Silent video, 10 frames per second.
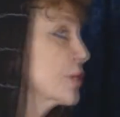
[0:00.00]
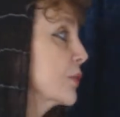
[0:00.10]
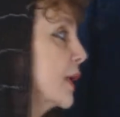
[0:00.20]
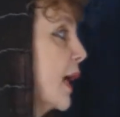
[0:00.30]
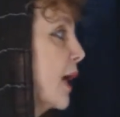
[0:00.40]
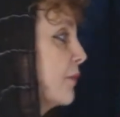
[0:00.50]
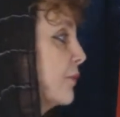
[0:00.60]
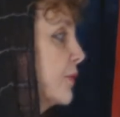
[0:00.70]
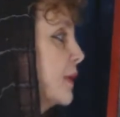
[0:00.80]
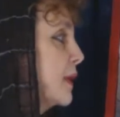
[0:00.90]
So we
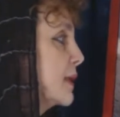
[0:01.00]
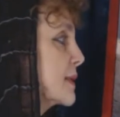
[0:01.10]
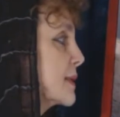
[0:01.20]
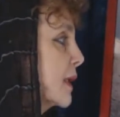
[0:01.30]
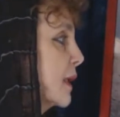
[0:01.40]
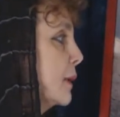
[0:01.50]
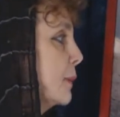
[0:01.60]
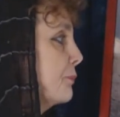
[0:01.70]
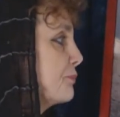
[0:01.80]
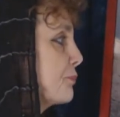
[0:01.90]
have the
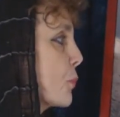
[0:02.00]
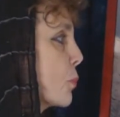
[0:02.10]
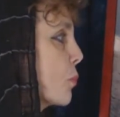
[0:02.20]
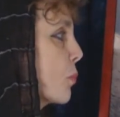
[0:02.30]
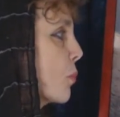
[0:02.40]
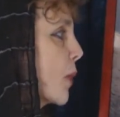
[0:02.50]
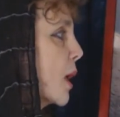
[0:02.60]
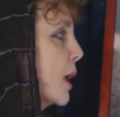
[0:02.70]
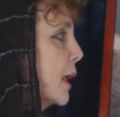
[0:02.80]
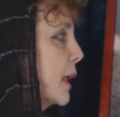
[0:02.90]
Sun
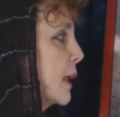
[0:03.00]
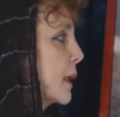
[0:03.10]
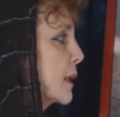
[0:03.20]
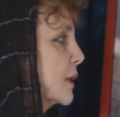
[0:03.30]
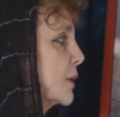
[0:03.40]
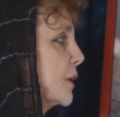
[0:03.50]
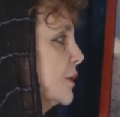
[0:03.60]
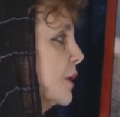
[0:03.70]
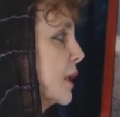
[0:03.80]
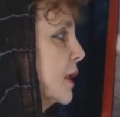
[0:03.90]
uh,
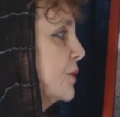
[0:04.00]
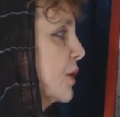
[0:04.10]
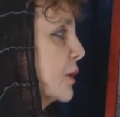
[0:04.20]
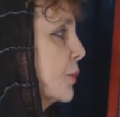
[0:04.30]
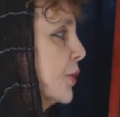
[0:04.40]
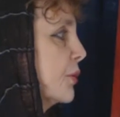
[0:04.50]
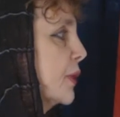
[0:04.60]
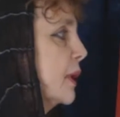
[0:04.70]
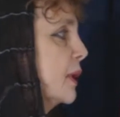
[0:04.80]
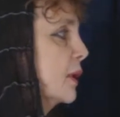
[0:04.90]
con- conjunct
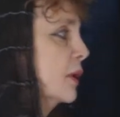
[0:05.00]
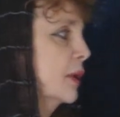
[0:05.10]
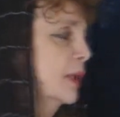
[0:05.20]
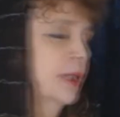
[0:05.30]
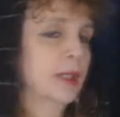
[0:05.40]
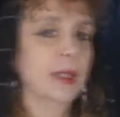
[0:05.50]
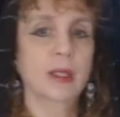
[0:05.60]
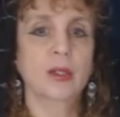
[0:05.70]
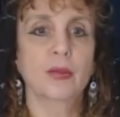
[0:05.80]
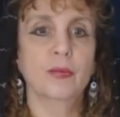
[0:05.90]
Mercury here
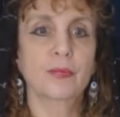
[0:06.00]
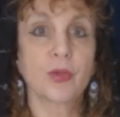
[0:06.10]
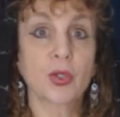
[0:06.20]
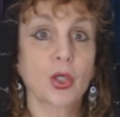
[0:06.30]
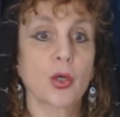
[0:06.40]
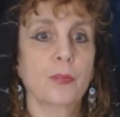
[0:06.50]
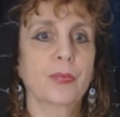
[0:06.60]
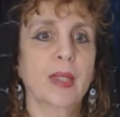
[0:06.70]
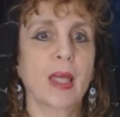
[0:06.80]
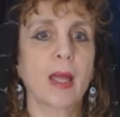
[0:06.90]
in Virgo.
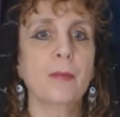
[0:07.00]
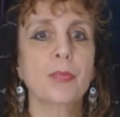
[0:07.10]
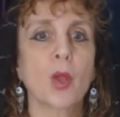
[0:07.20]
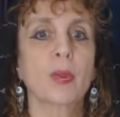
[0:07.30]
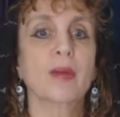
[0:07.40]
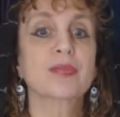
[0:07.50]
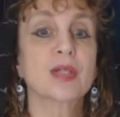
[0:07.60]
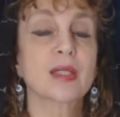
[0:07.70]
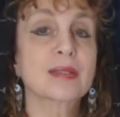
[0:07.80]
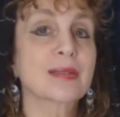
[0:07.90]
Okay, we have
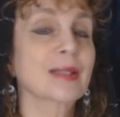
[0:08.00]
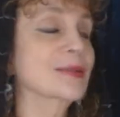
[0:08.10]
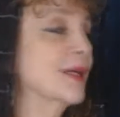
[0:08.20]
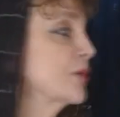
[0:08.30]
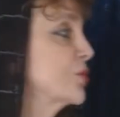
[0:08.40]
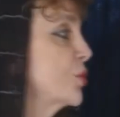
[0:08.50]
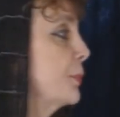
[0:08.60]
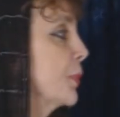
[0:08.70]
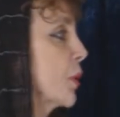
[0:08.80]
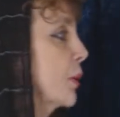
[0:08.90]
Sun sextile
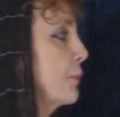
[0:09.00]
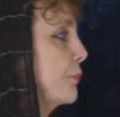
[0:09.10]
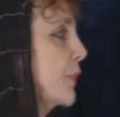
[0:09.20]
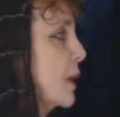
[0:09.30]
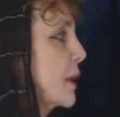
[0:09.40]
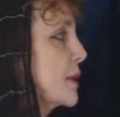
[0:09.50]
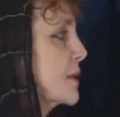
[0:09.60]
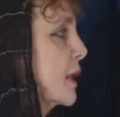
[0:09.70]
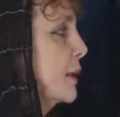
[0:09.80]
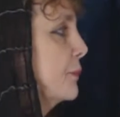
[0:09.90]
Jupiter. The
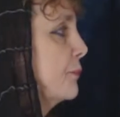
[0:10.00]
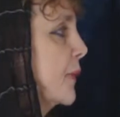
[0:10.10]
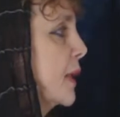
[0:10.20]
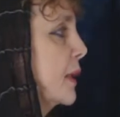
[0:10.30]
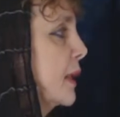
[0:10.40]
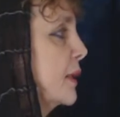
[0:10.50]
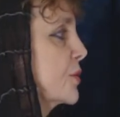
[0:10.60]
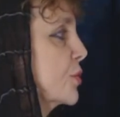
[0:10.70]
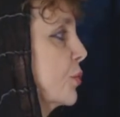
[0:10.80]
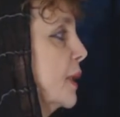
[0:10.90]
Sun in
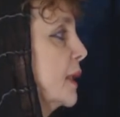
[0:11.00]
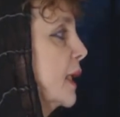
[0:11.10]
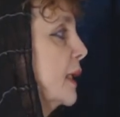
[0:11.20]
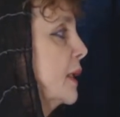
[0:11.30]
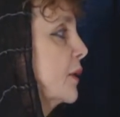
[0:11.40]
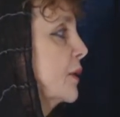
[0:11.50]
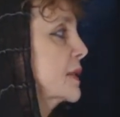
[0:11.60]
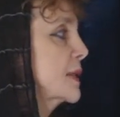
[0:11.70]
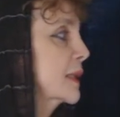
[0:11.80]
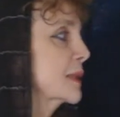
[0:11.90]
this green line here
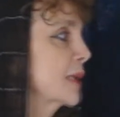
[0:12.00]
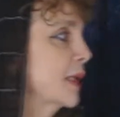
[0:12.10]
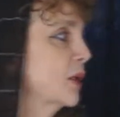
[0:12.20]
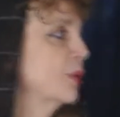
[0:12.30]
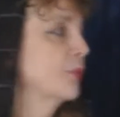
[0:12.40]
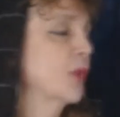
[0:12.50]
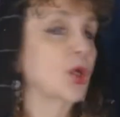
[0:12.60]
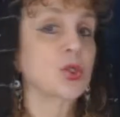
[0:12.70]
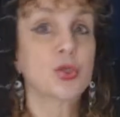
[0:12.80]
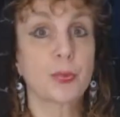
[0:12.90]
sextile
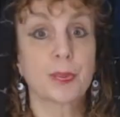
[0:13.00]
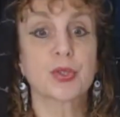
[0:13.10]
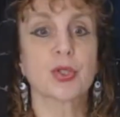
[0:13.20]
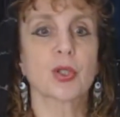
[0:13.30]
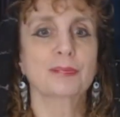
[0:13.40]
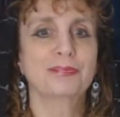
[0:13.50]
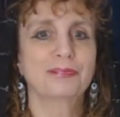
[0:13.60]
Jupiter.